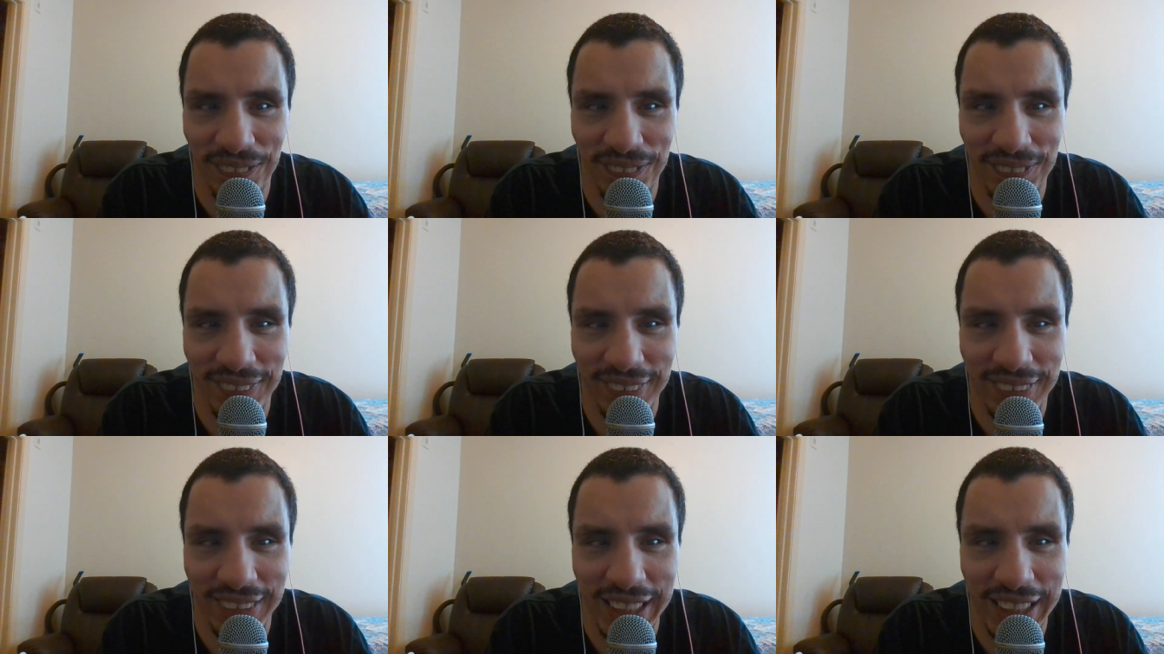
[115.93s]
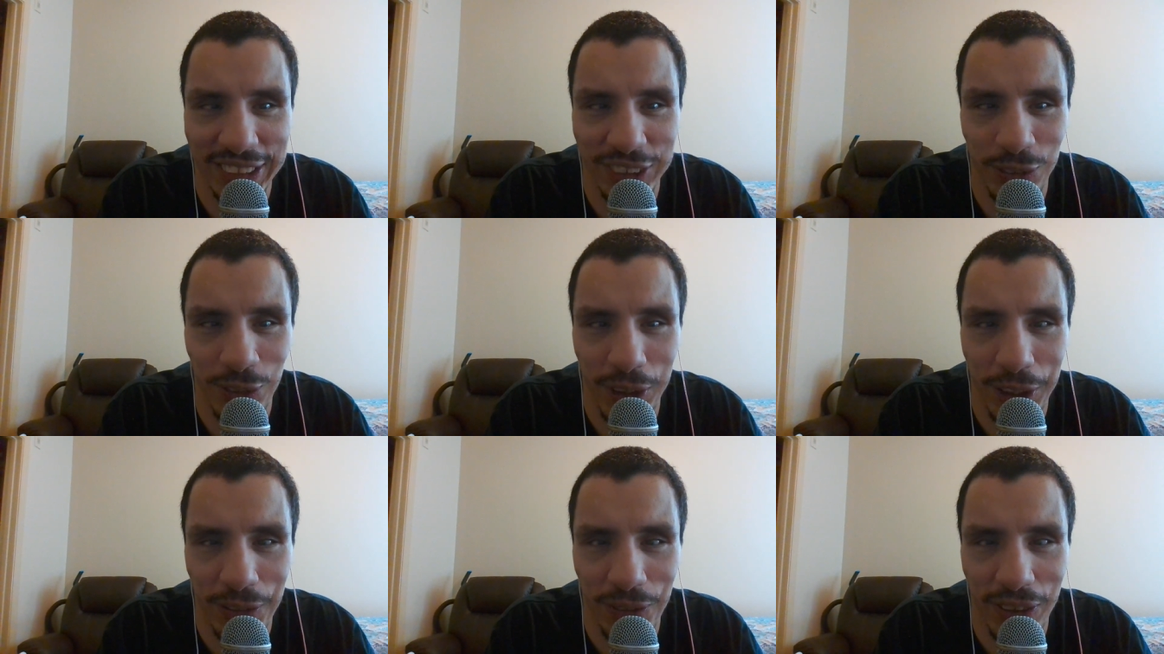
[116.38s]
that's
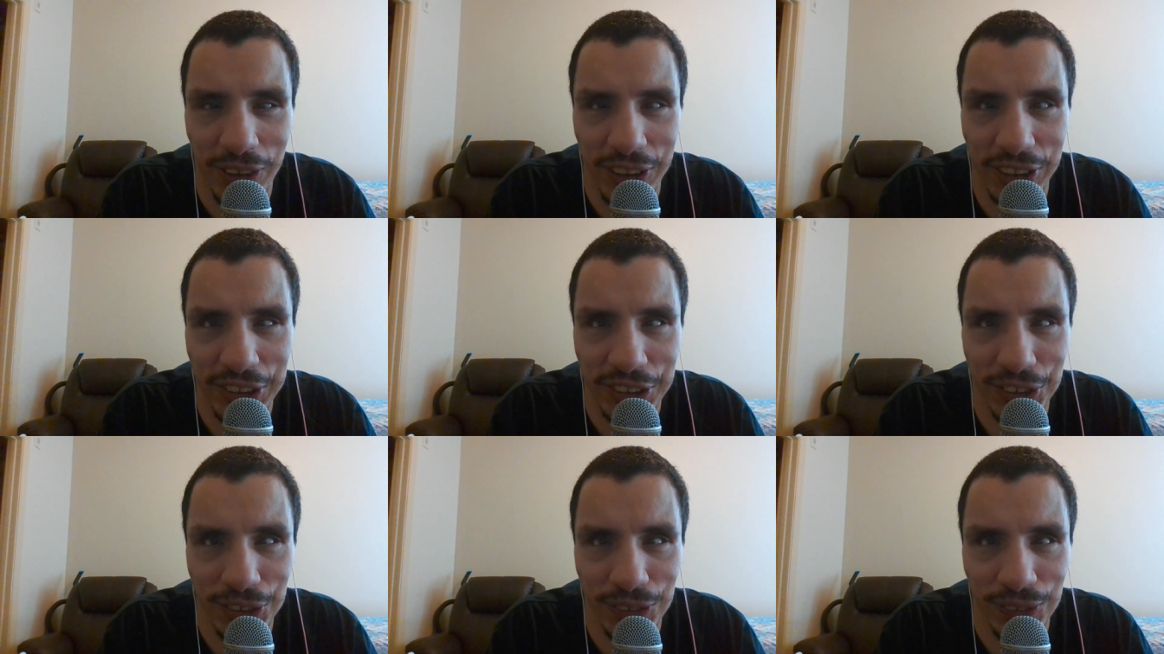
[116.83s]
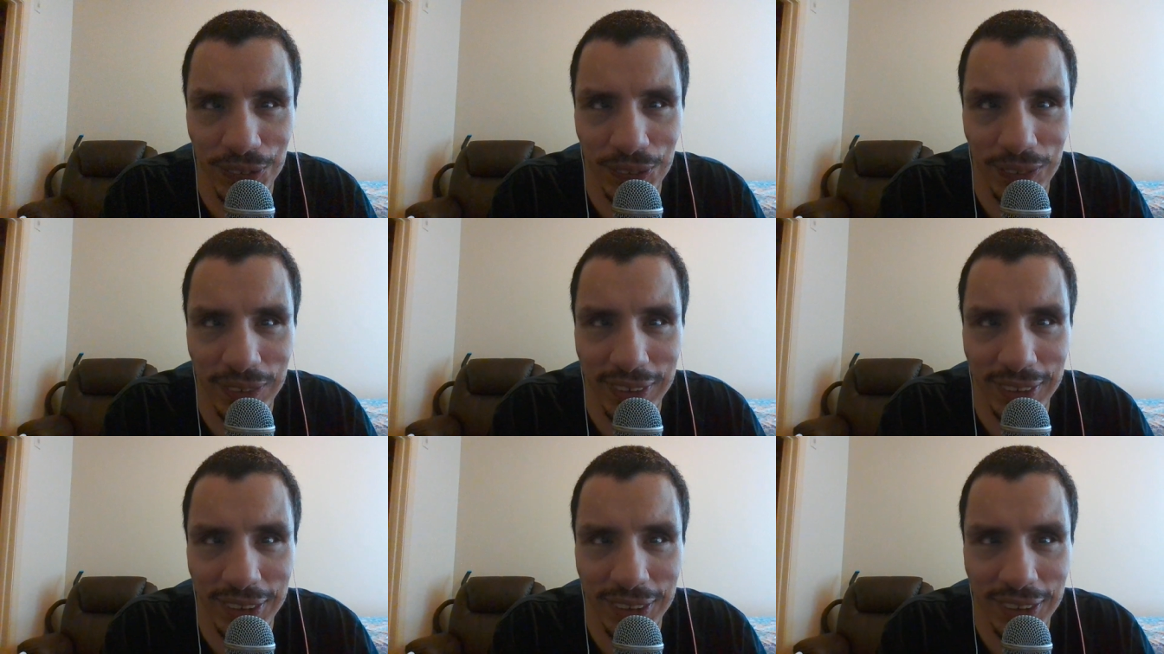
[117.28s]
what I wanted to
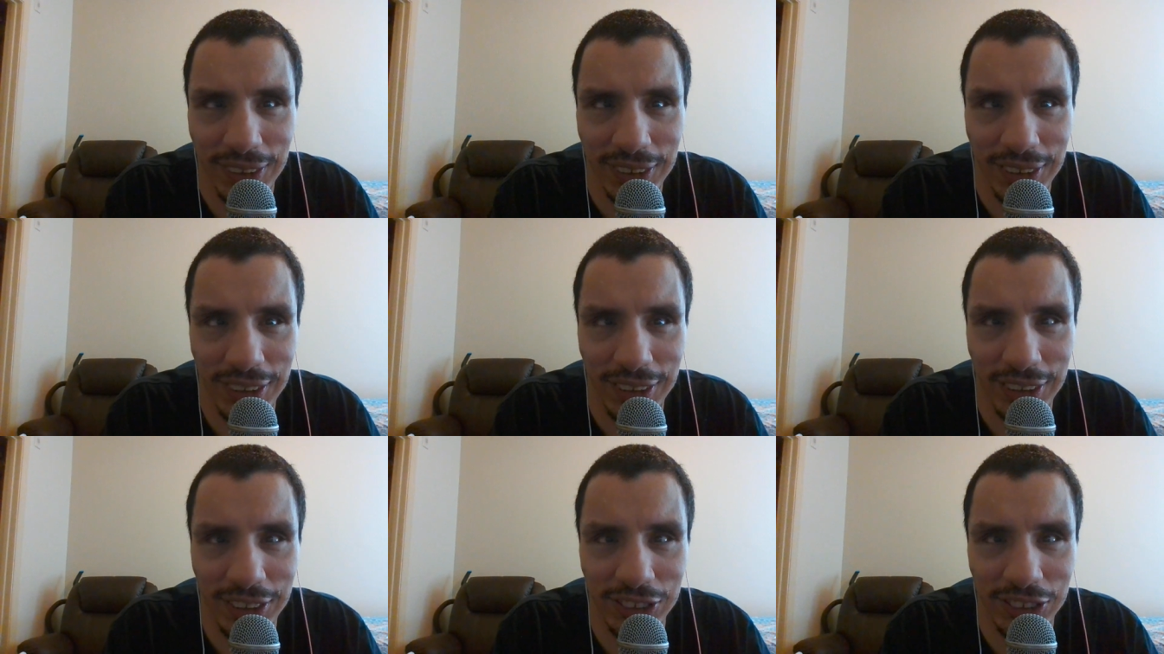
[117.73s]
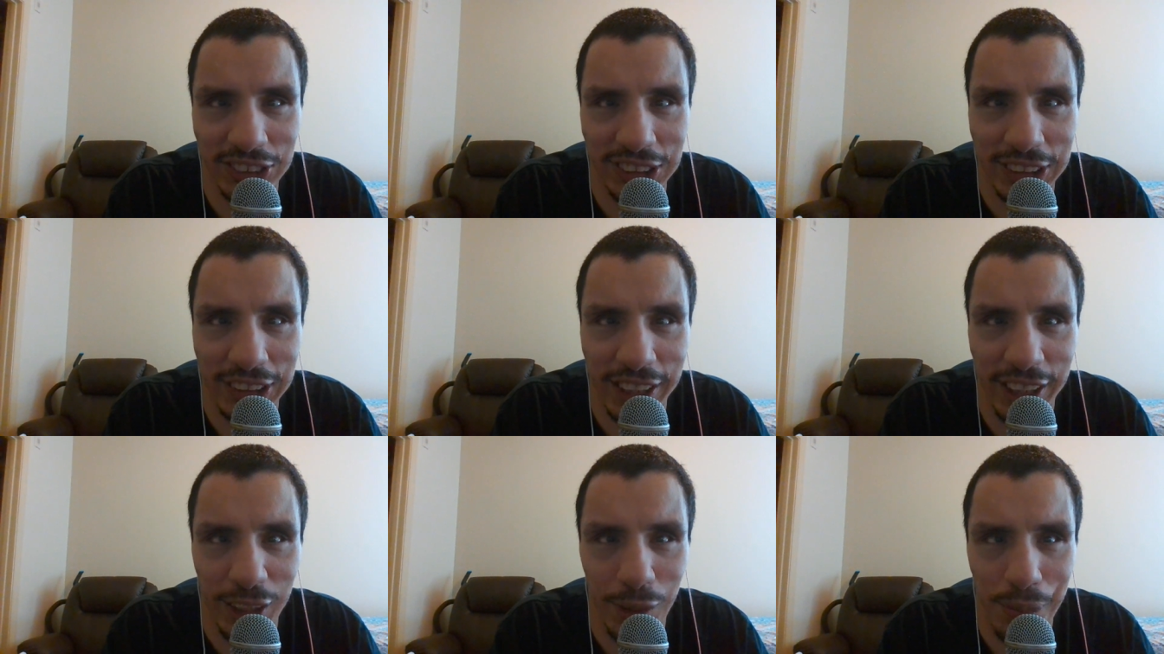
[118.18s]

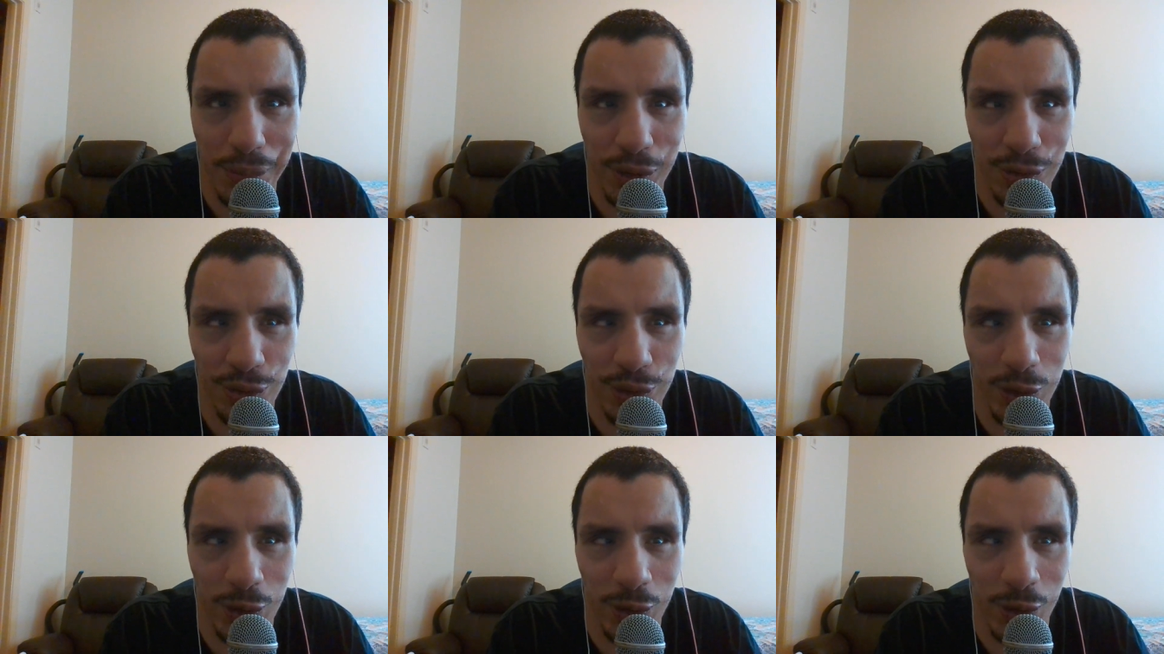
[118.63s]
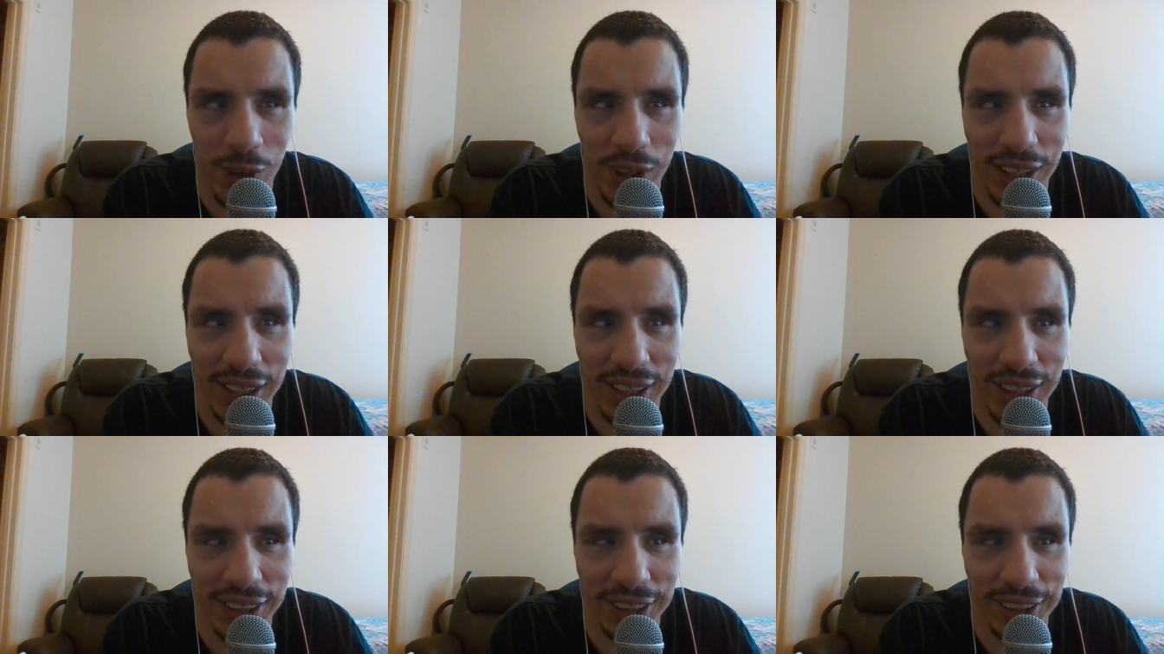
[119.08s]
say before
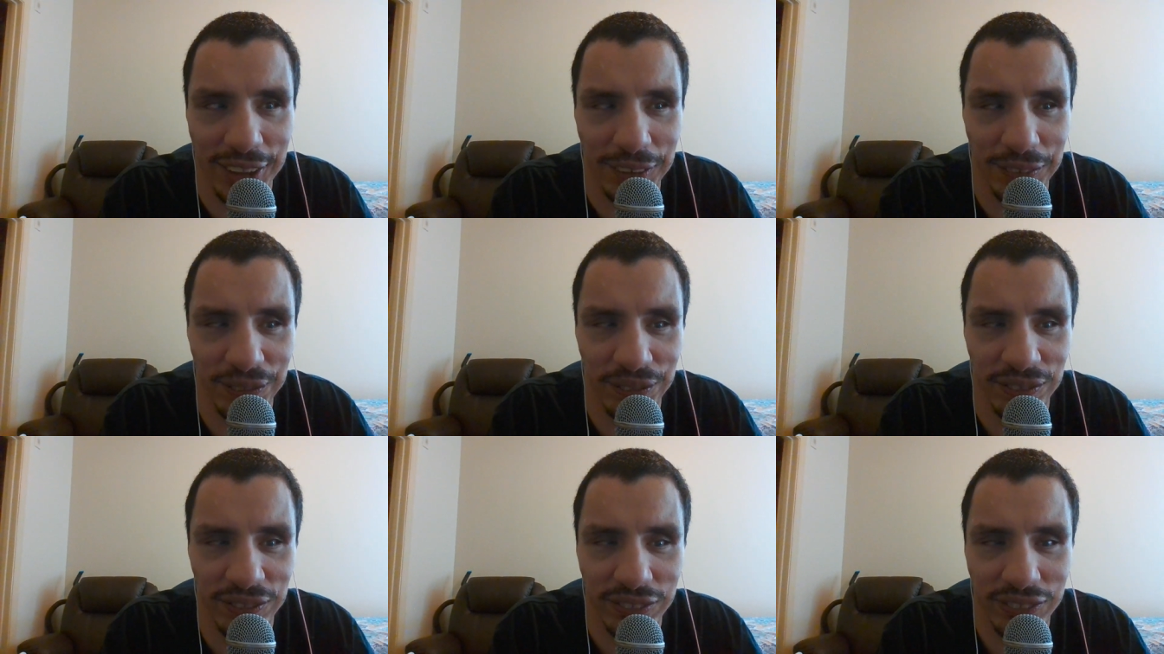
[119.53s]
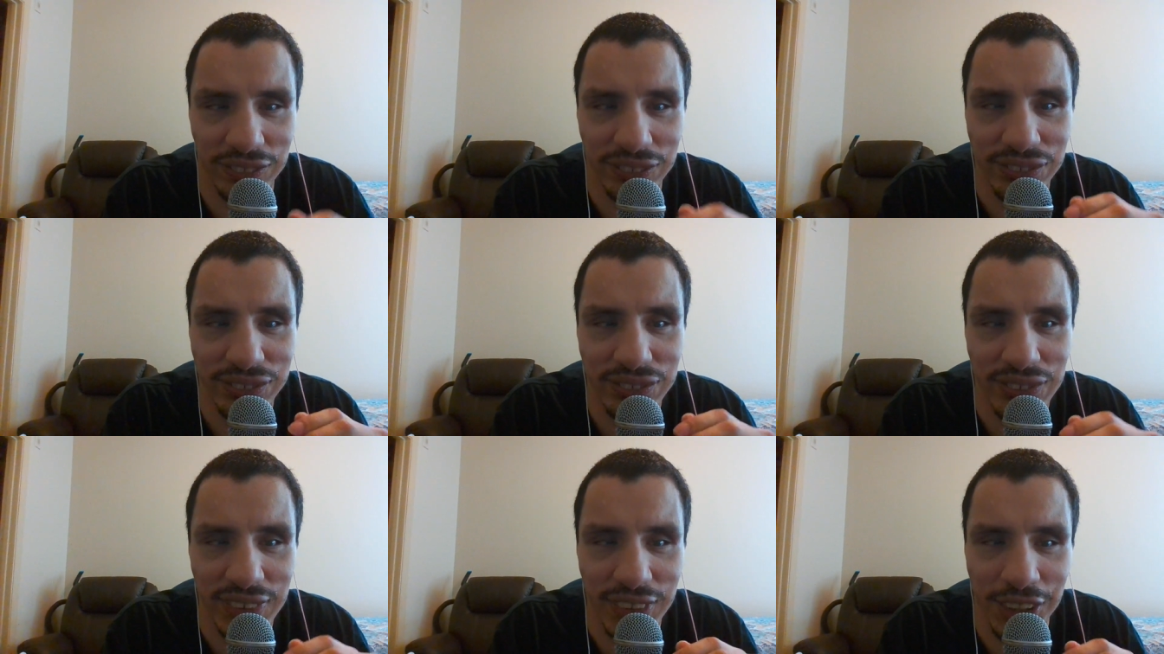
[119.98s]
I
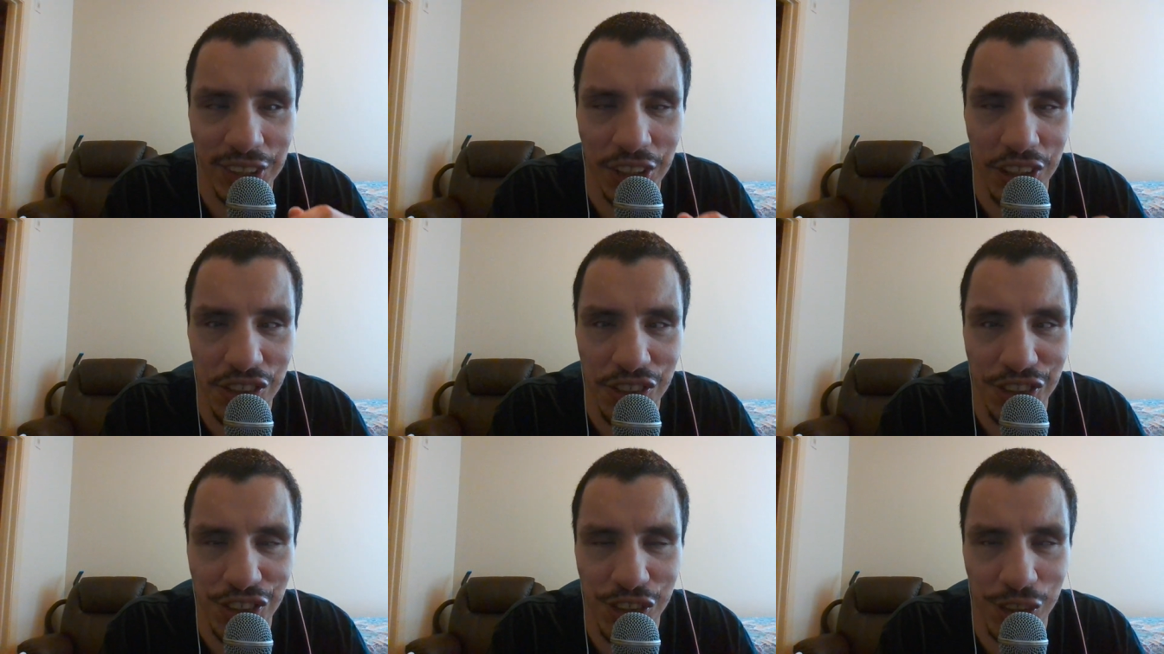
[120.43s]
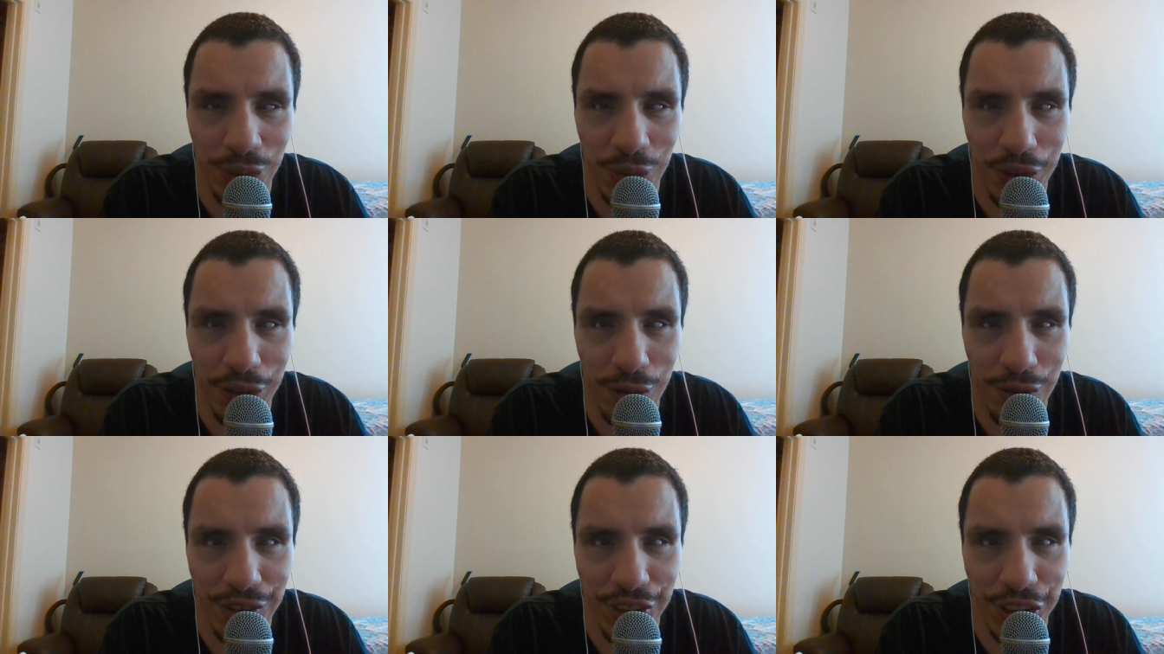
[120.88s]
continue
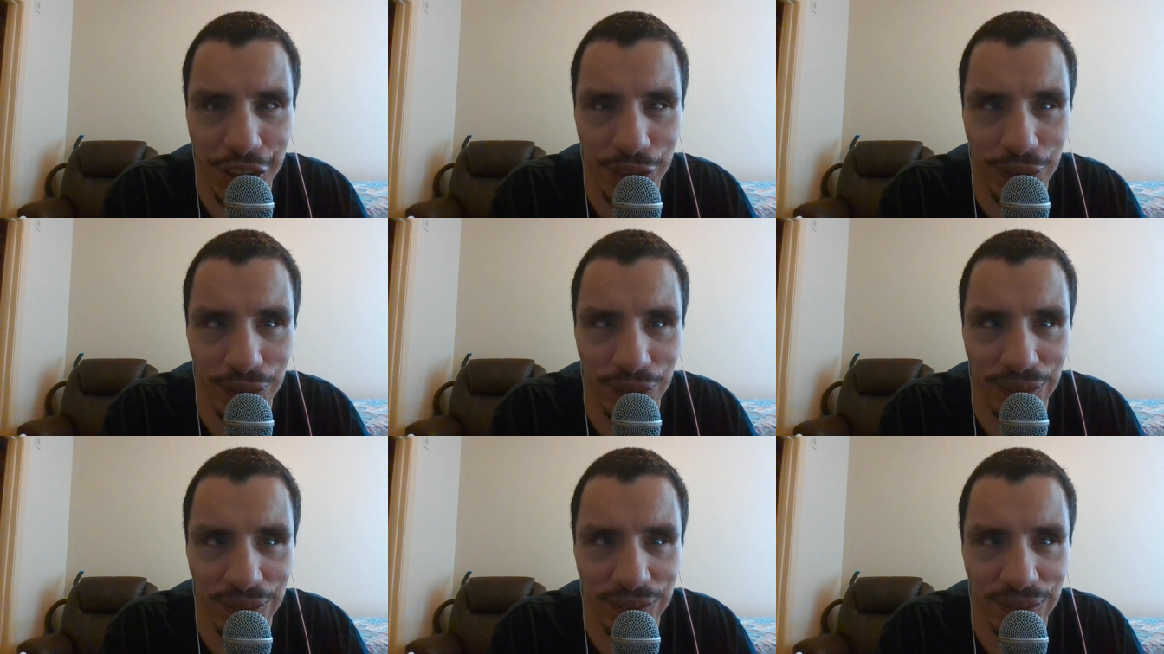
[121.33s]
with the video.